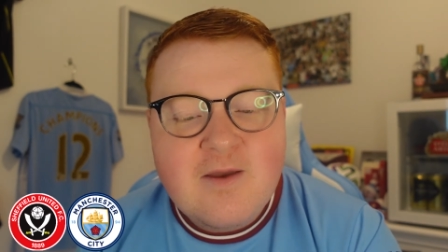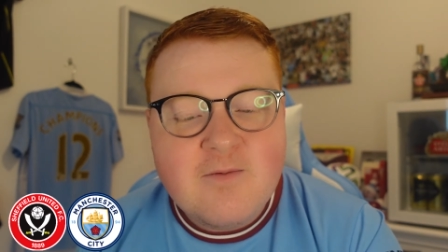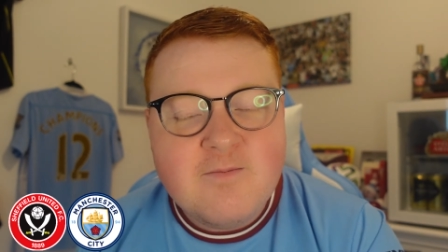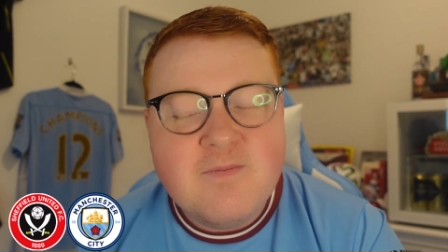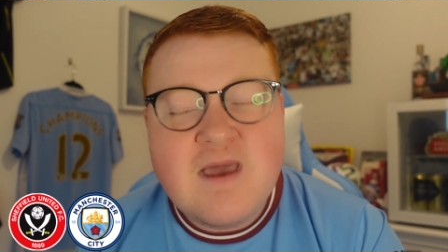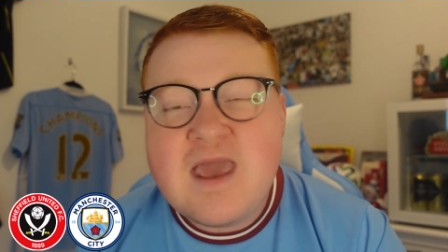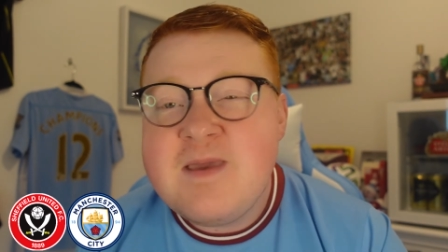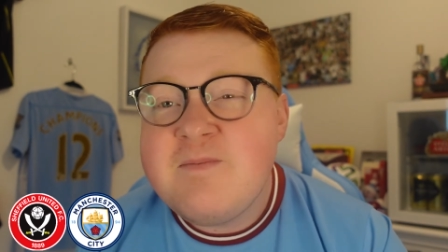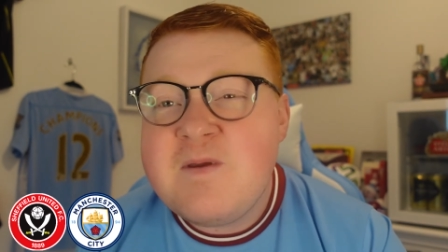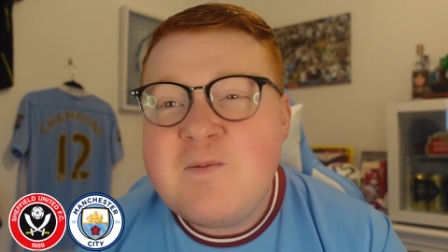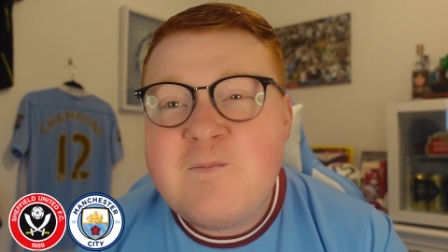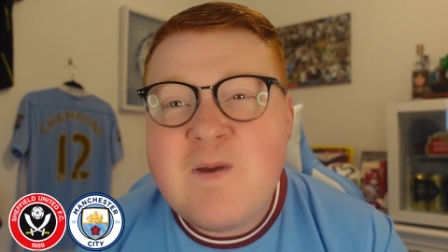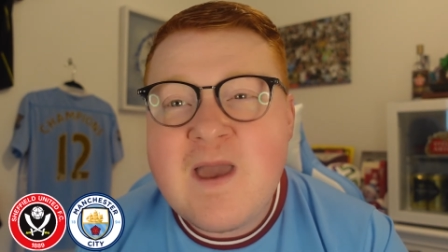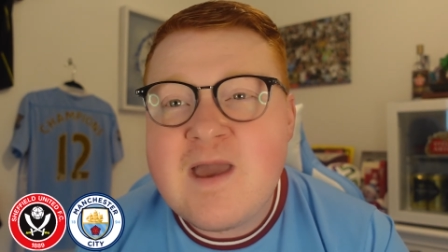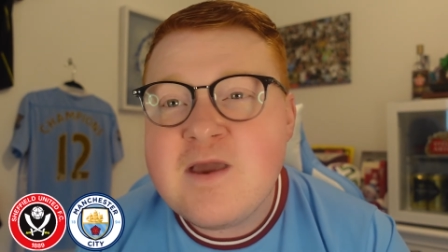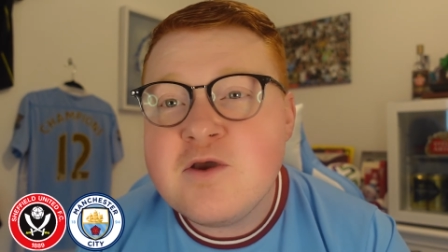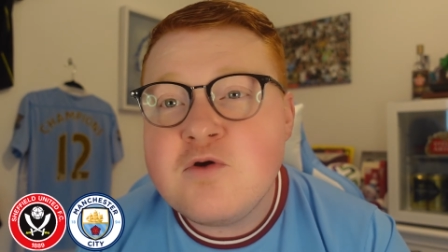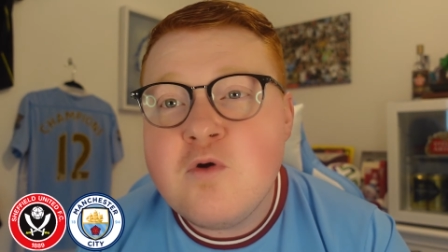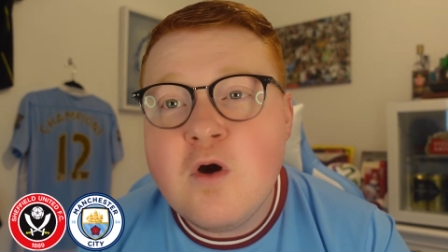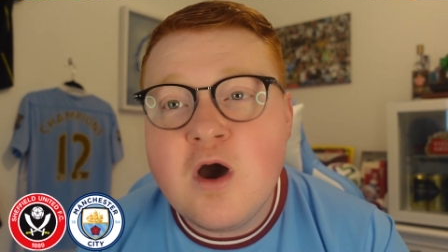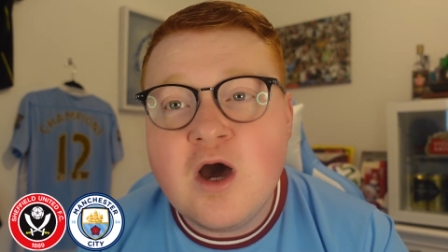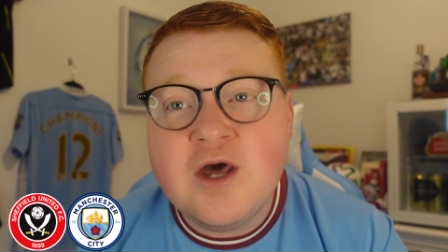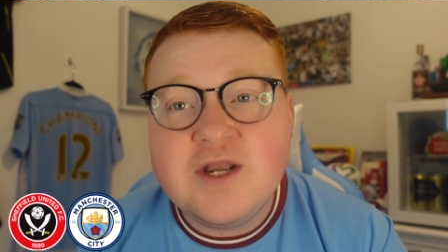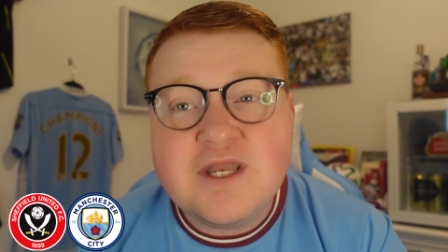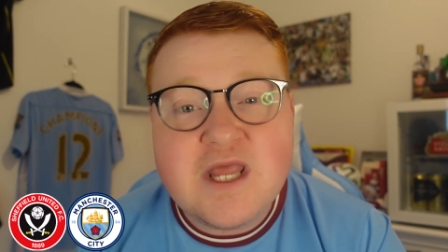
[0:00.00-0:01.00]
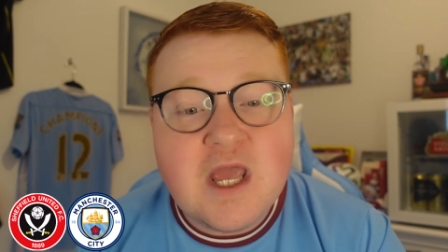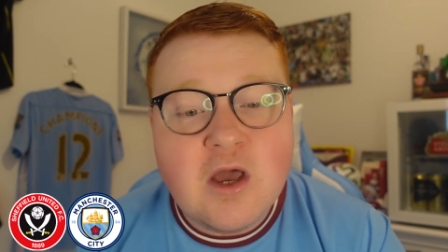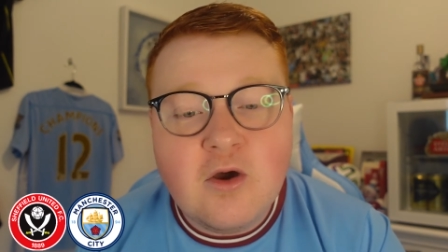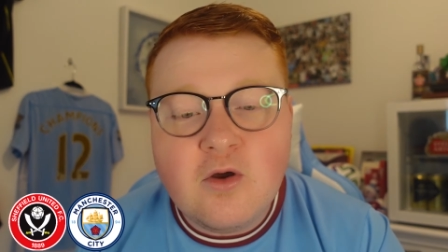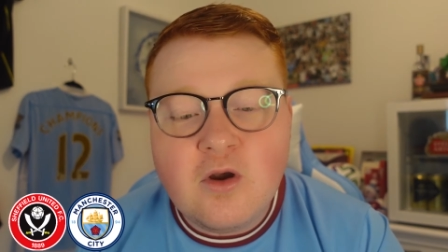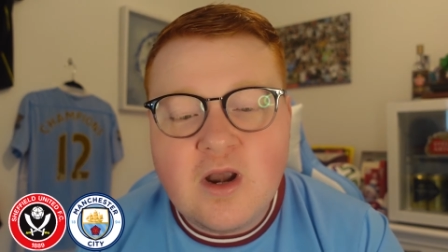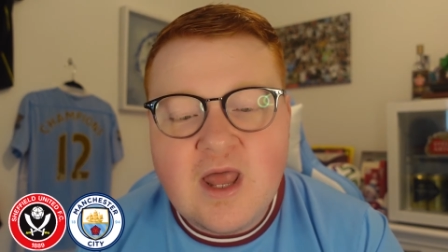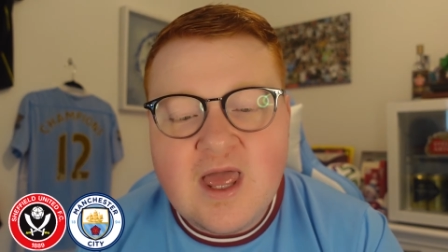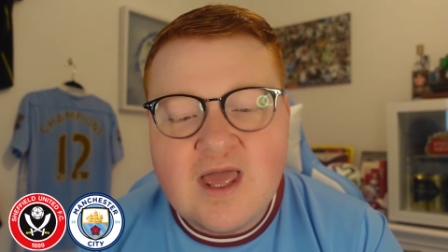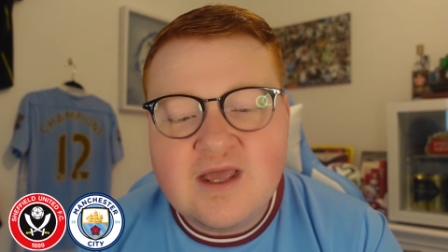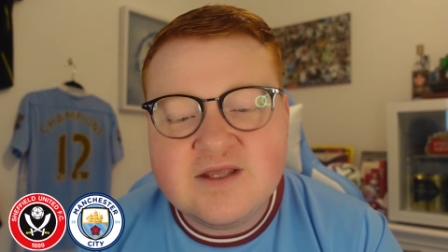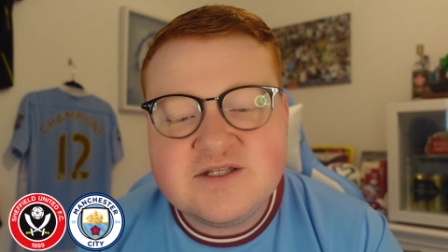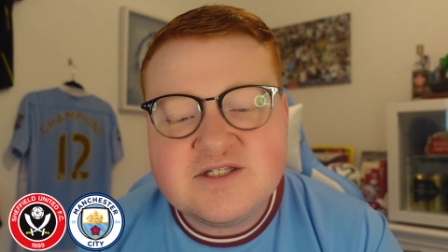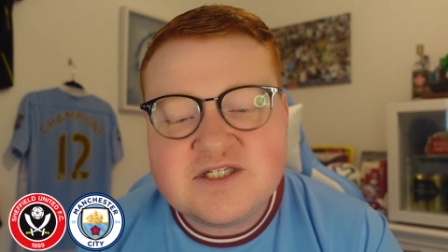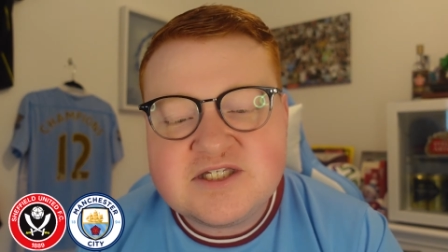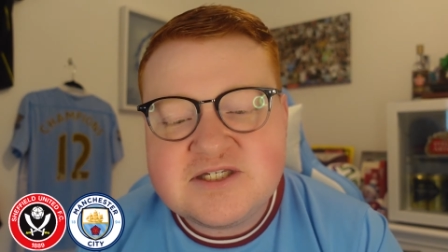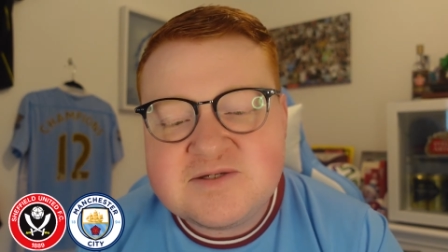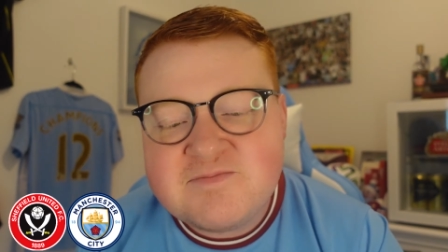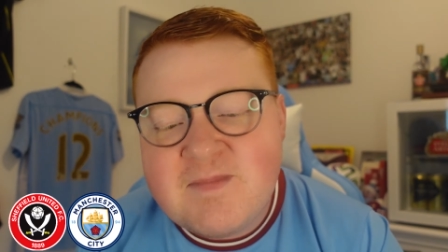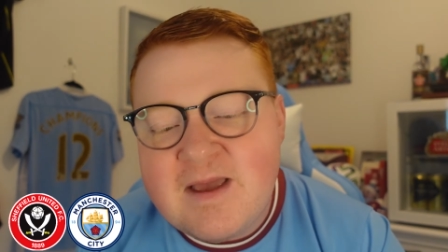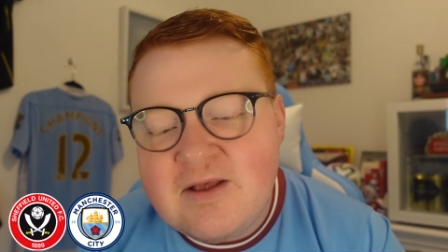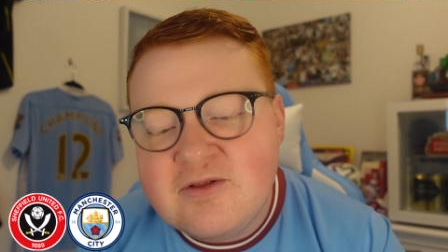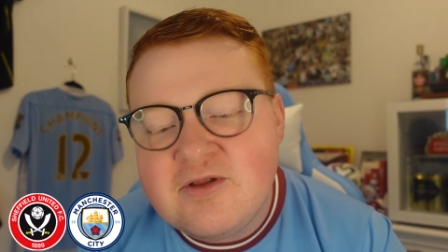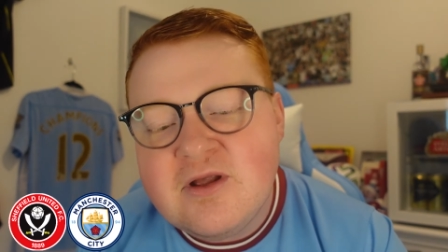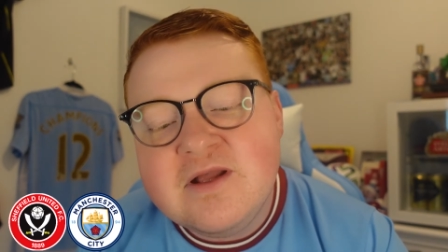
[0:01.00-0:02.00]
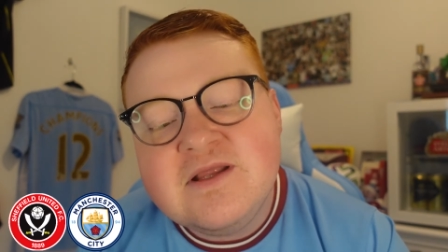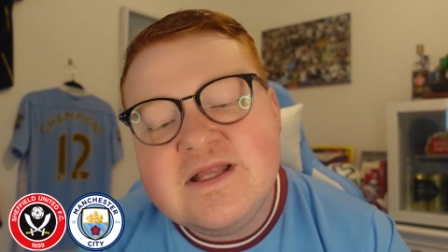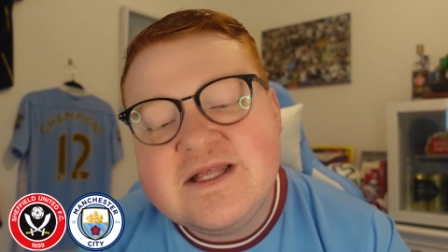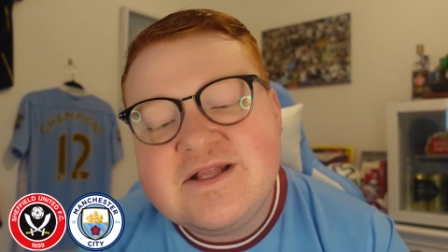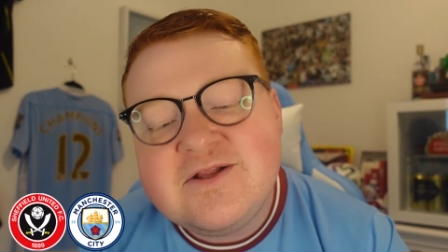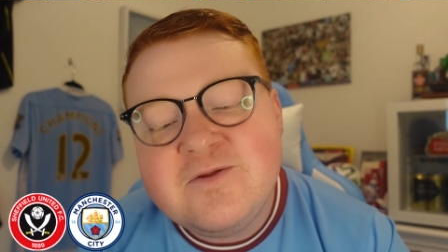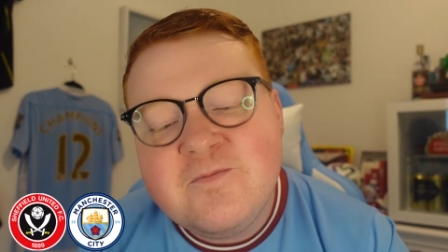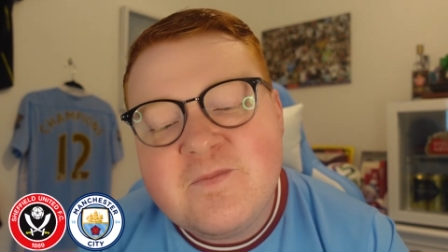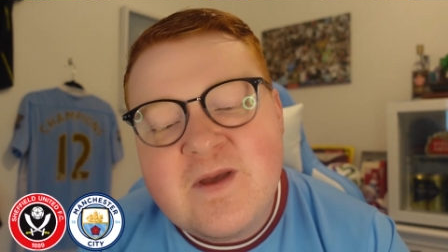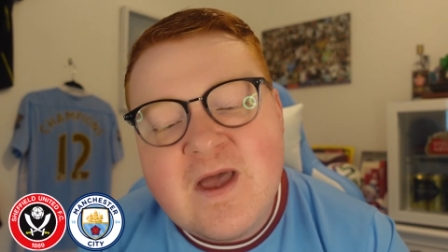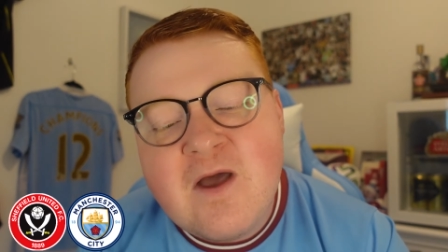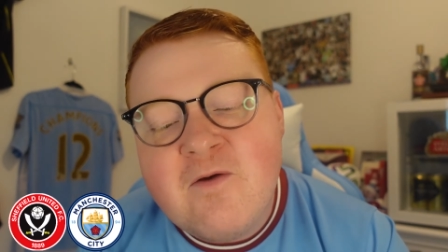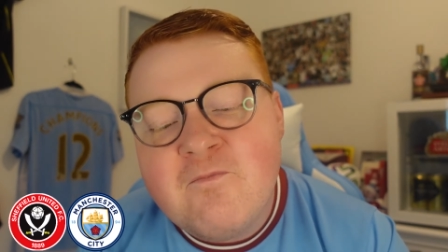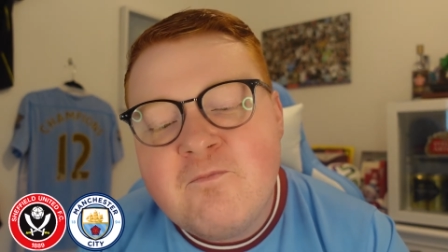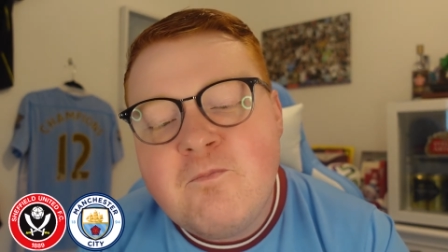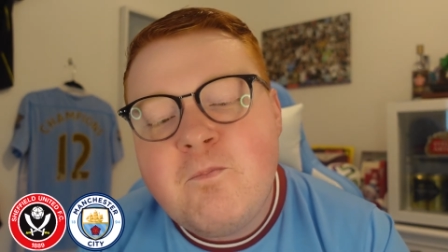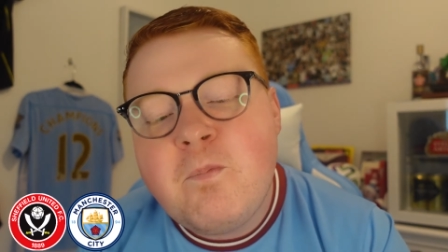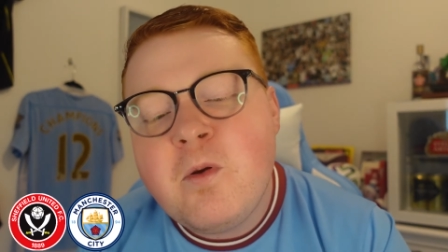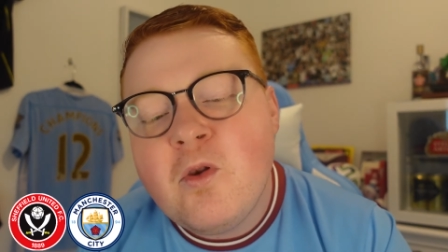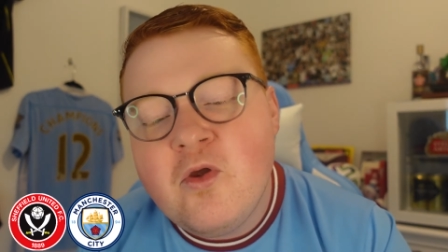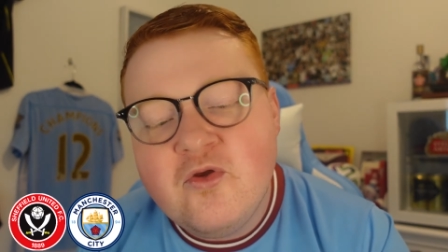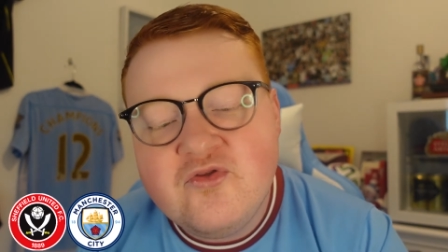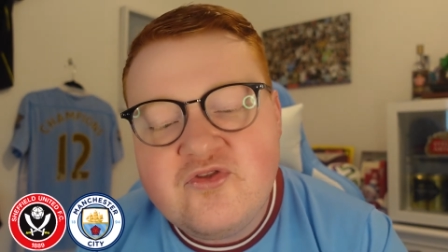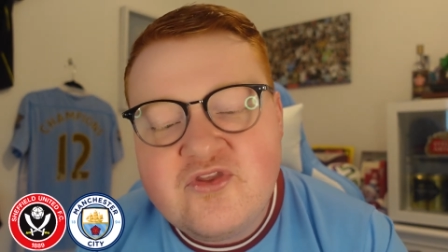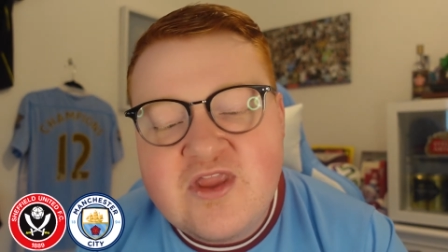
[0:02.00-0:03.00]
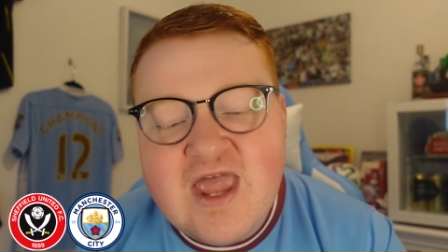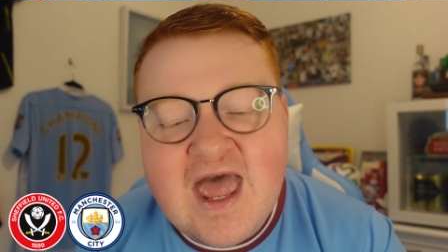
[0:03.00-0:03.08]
maybe Pep Guardiola smelt a little bit of blood